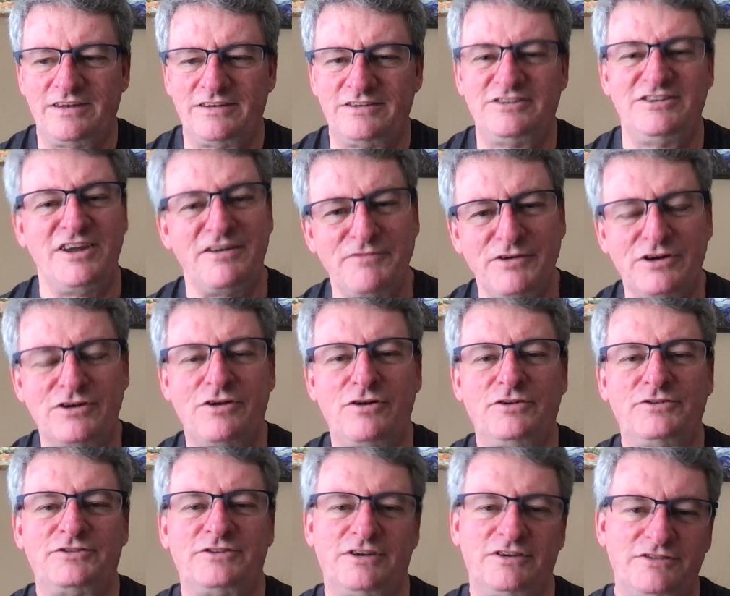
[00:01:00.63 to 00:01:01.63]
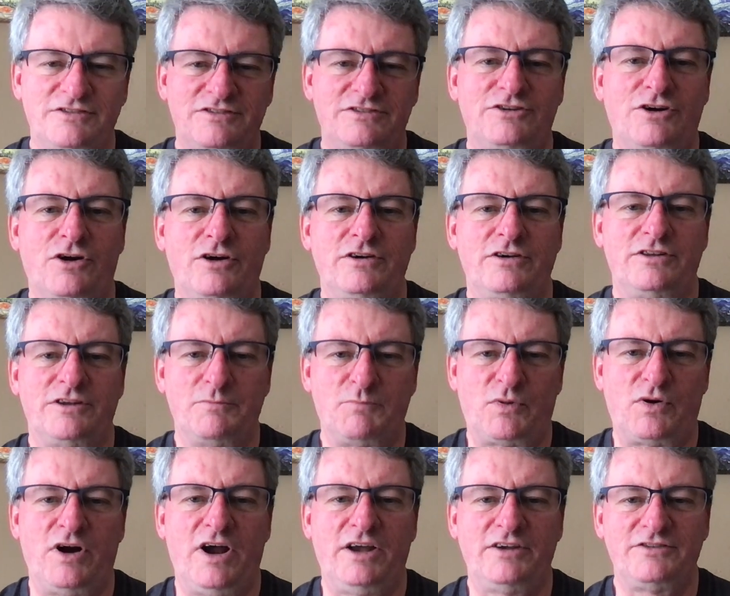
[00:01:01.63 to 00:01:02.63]
difficult to start the
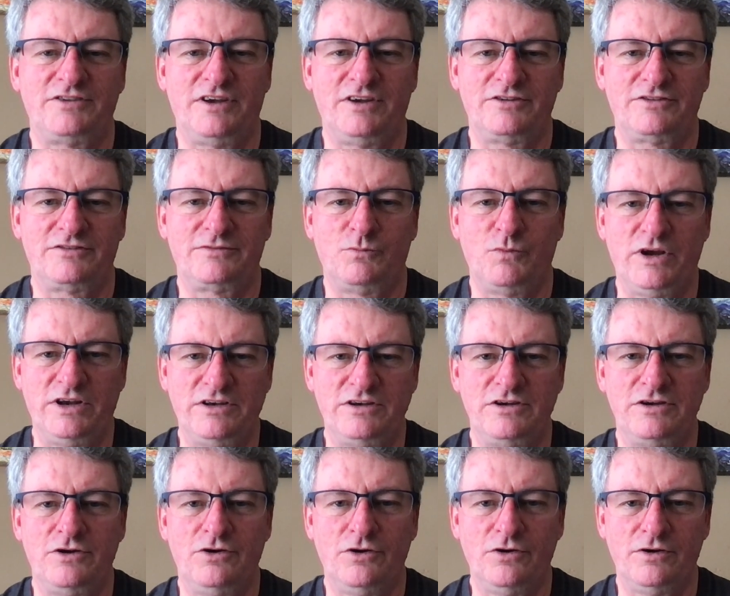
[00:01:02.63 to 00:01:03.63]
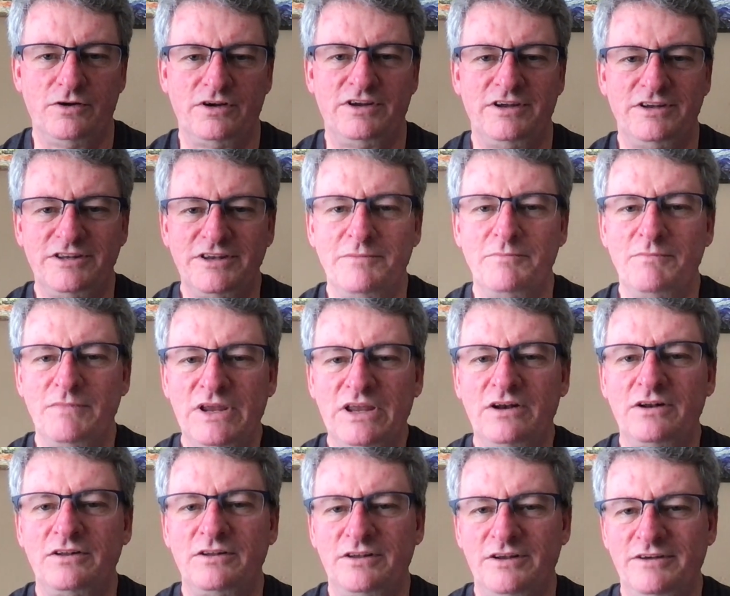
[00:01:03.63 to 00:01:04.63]
process when you're in the
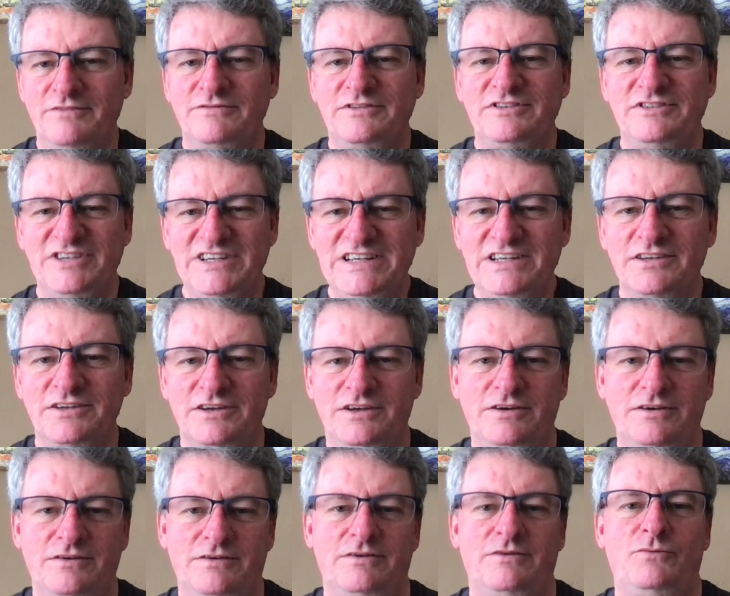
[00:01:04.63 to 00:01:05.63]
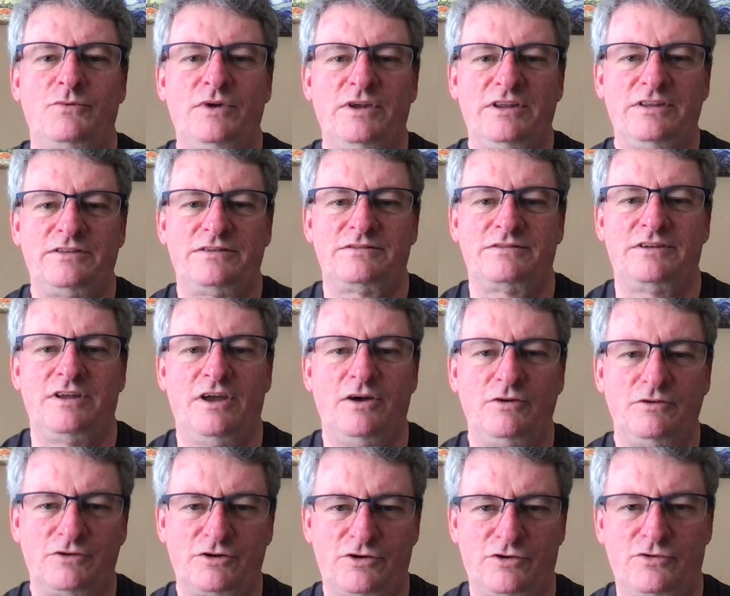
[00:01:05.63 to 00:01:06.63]
middle of dealing with
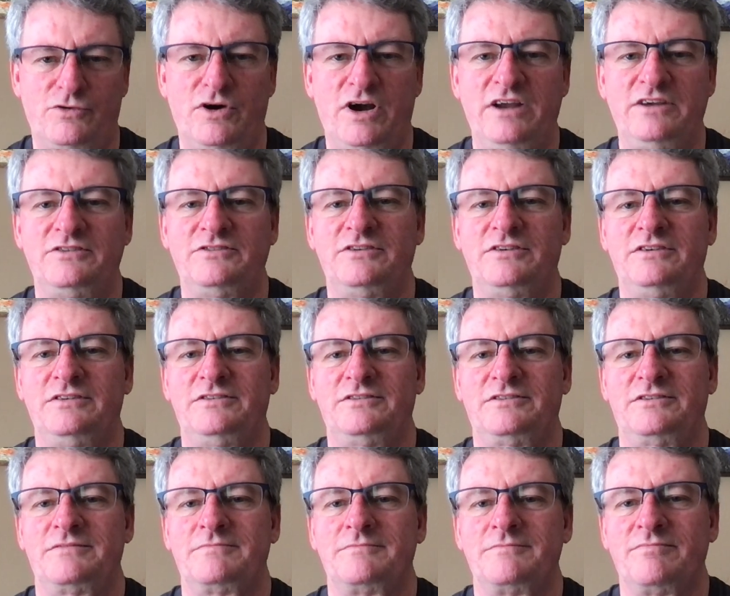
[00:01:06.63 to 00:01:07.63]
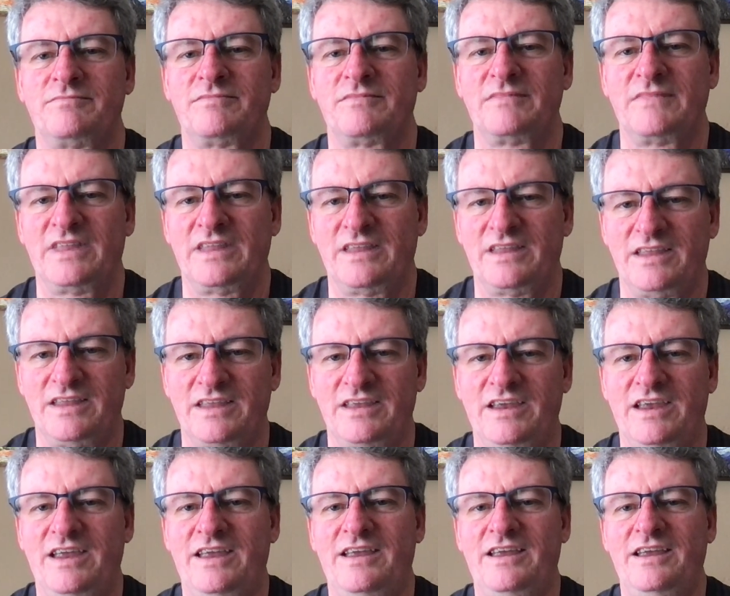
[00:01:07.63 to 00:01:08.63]
a crisis.
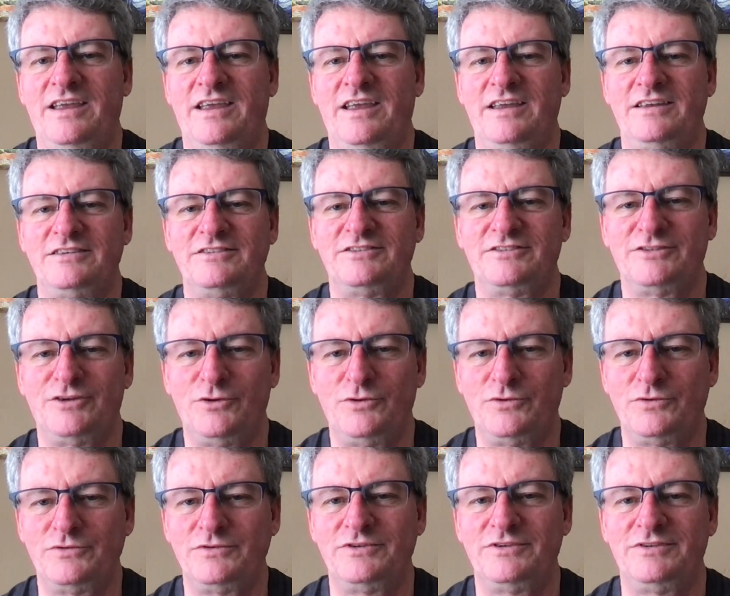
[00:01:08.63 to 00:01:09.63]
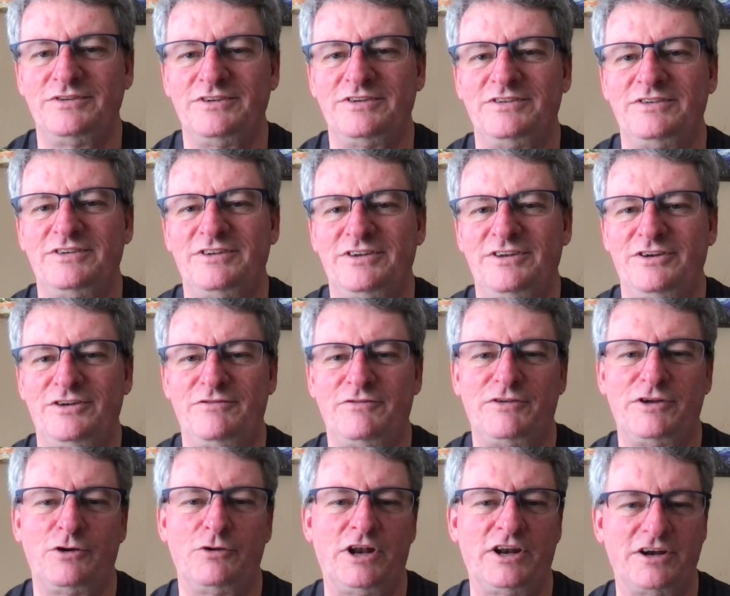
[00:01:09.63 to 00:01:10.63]
And so
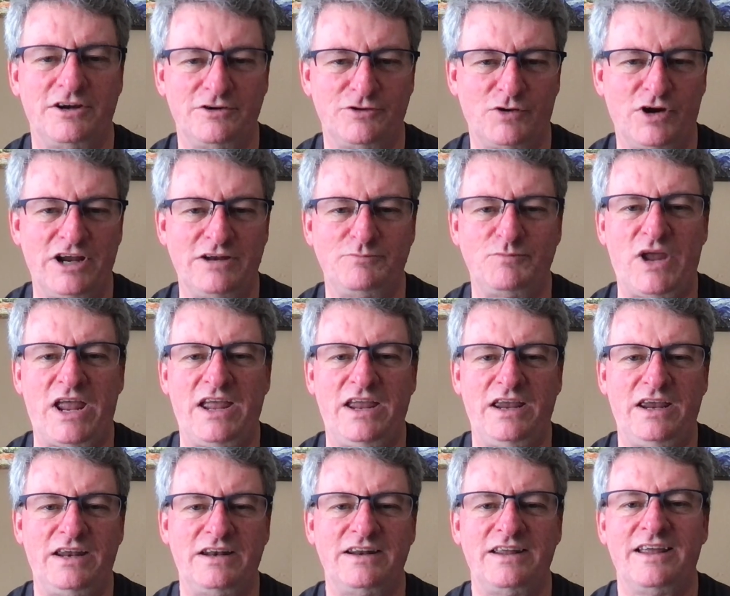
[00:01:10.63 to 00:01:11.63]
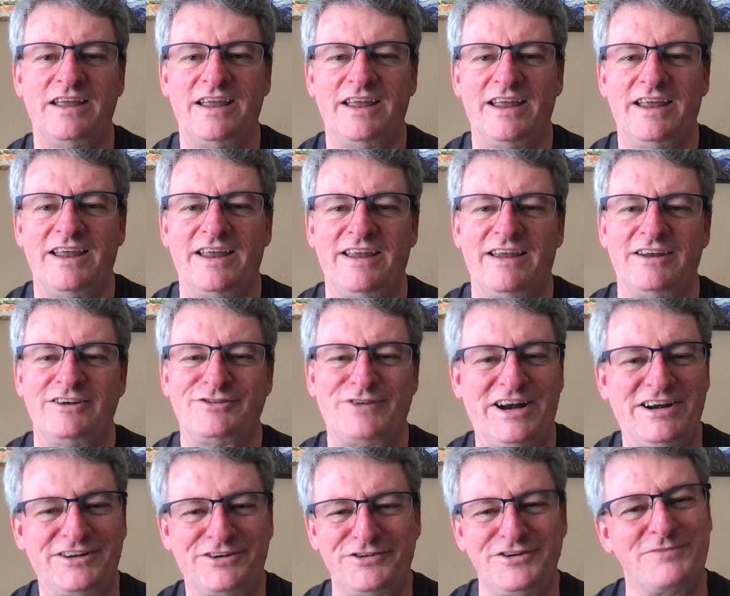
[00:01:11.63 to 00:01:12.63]
if you're like in great pain,
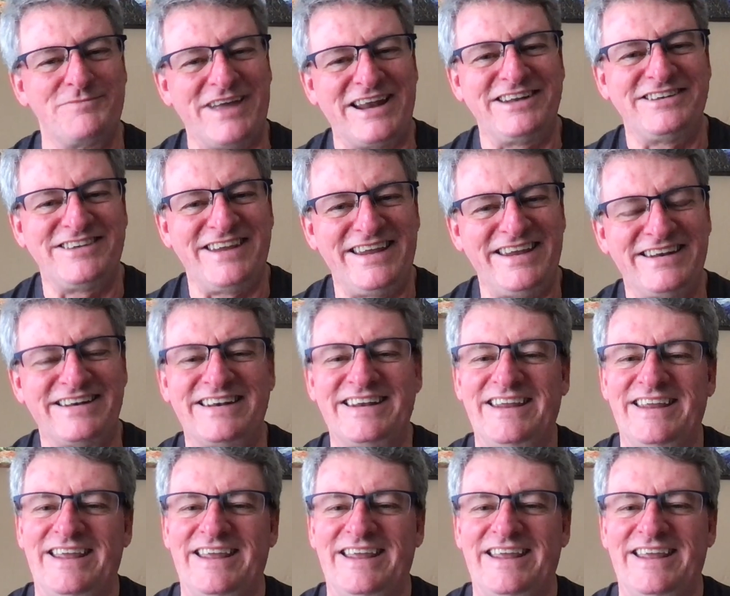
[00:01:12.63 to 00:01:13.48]
trying to learn to meditate,